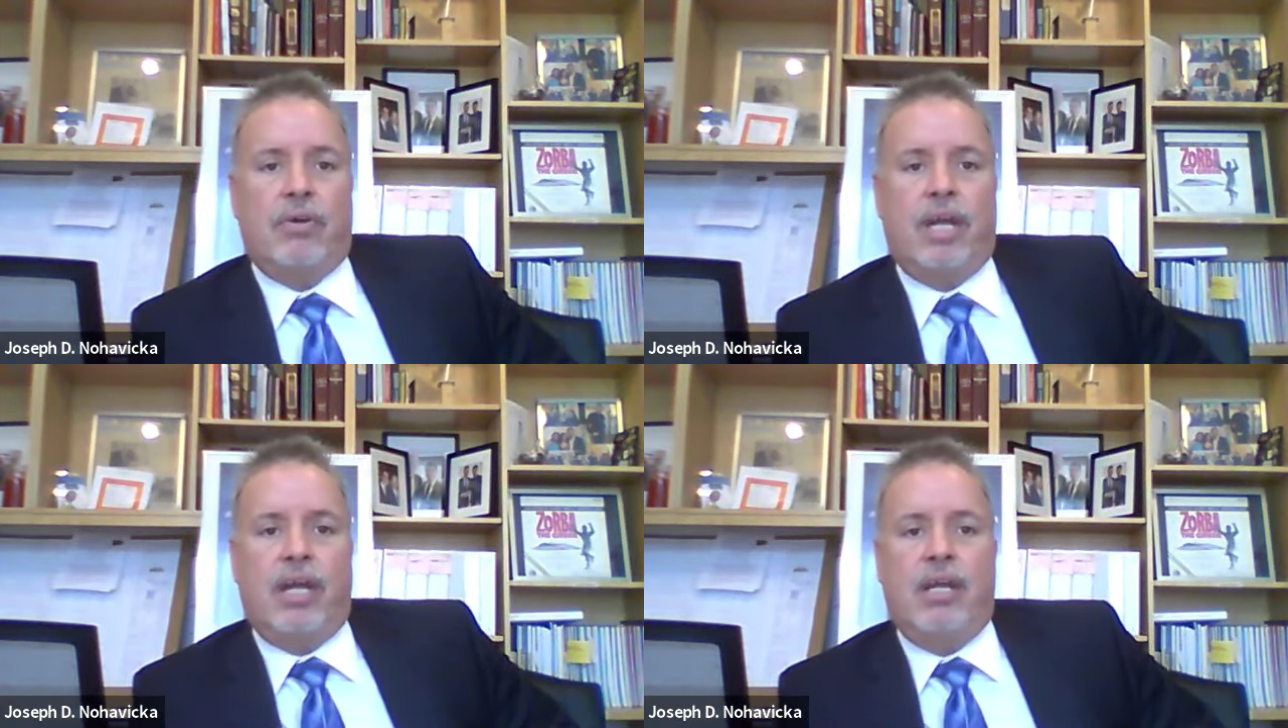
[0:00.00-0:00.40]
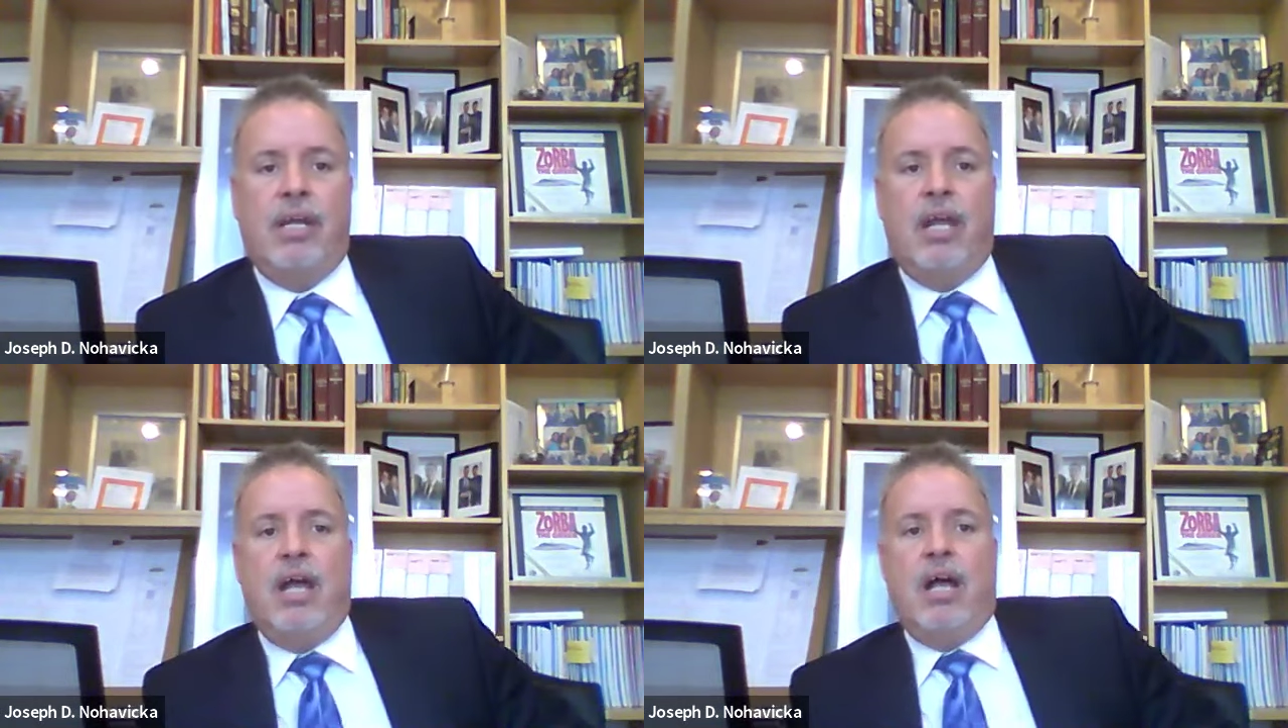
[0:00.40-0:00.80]
Okay.
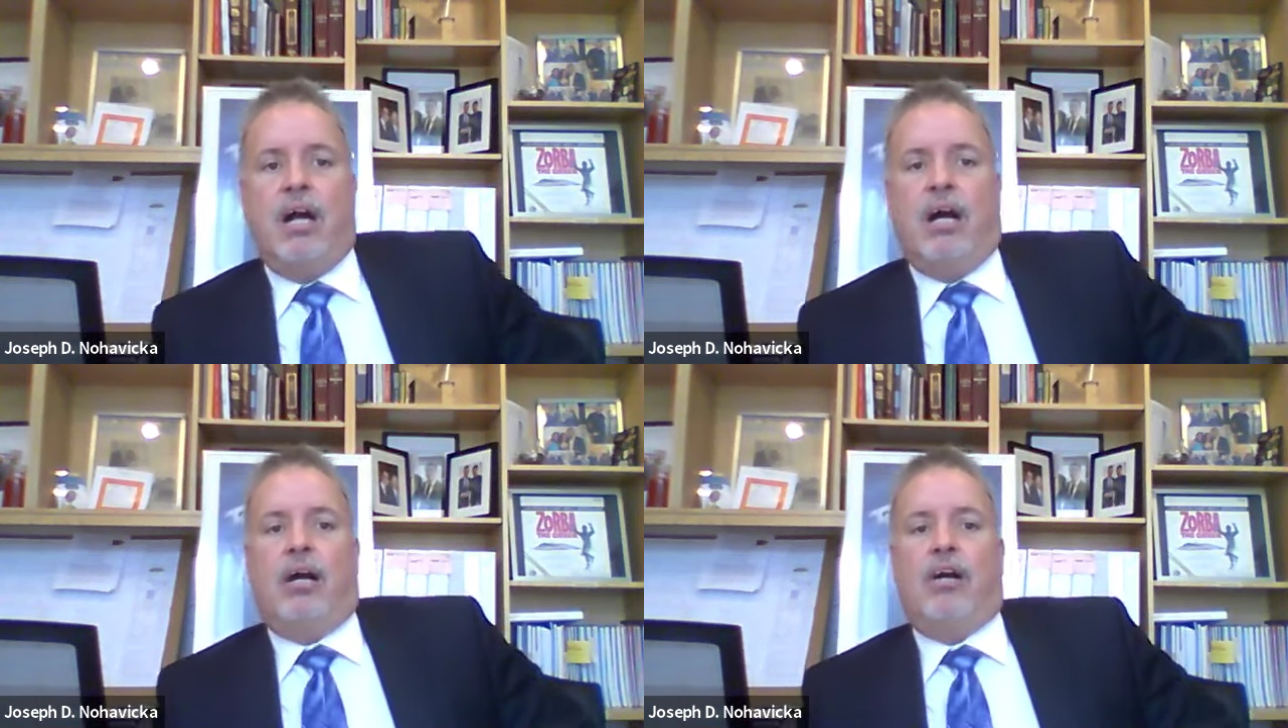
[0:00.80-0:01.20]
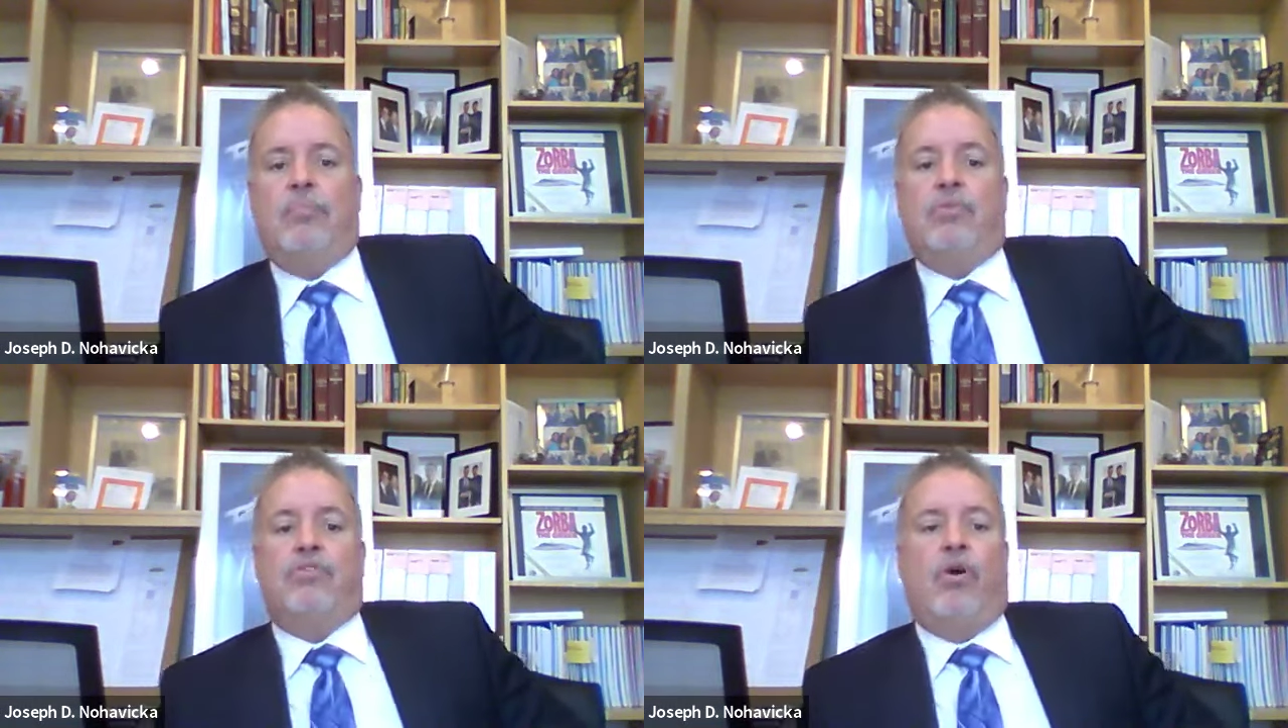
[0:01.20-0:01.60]

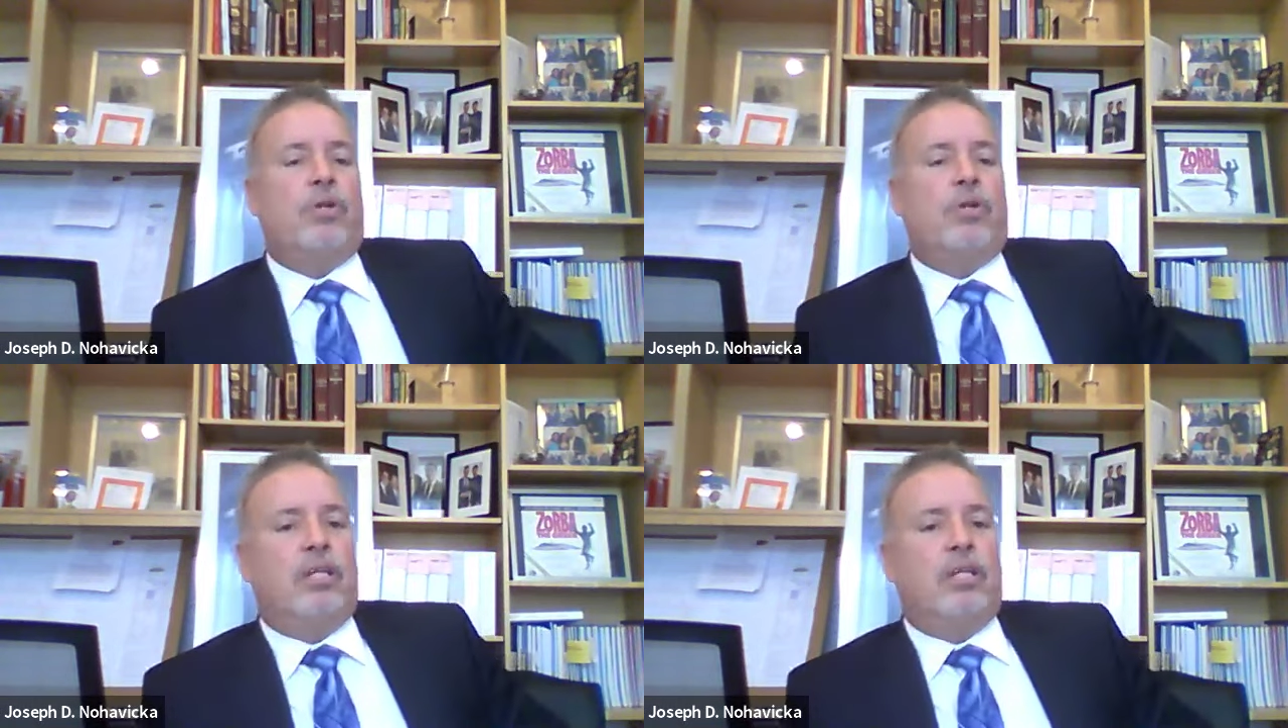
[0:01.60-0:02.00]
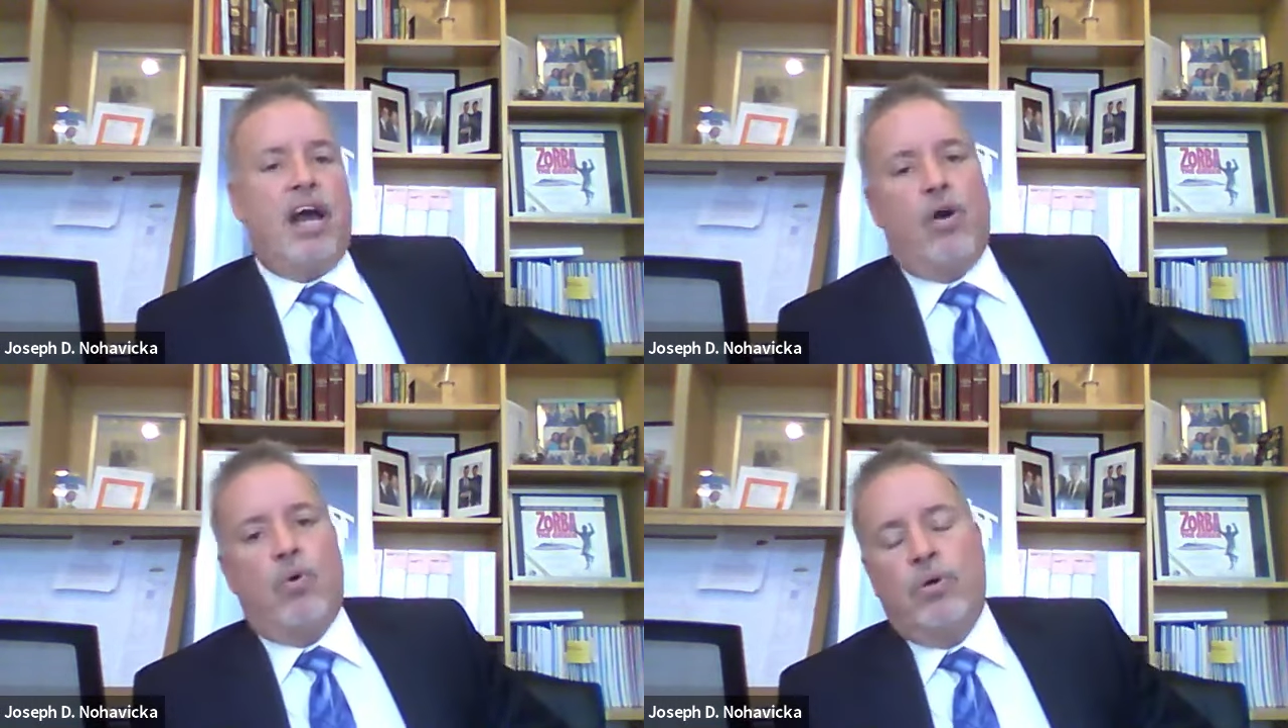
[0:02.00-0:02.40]
Don't
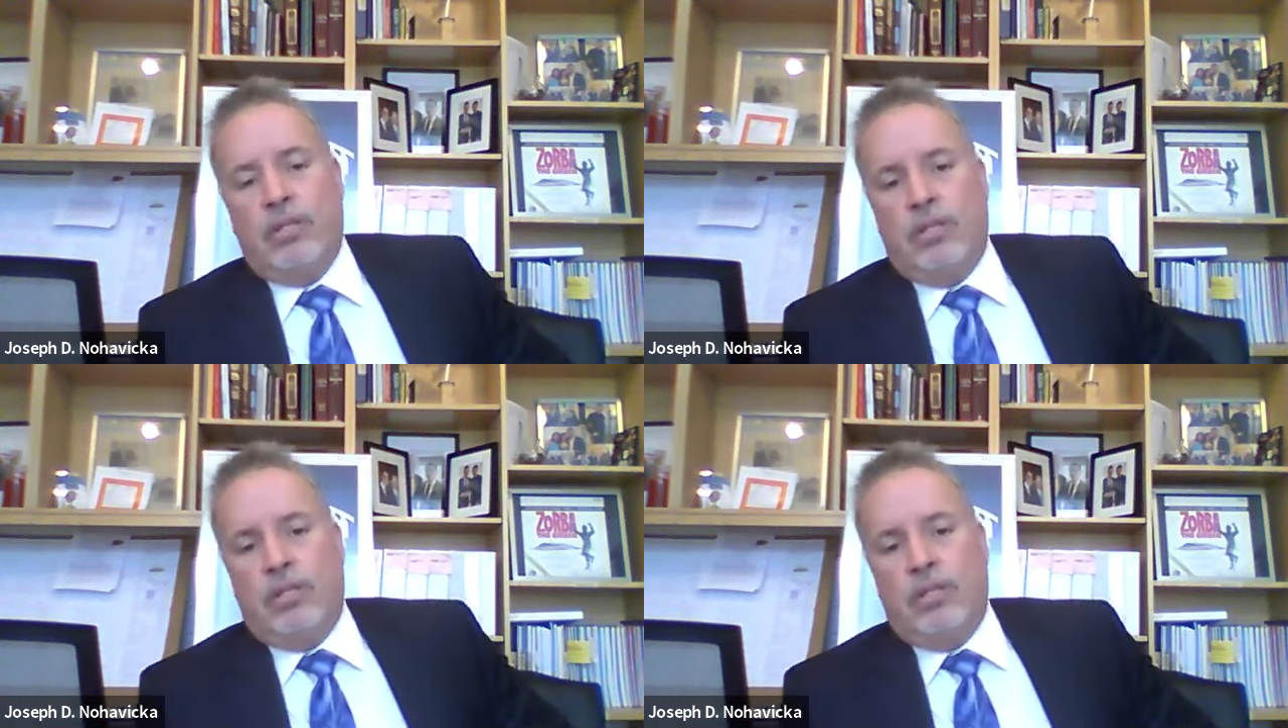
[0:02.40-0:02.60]
allow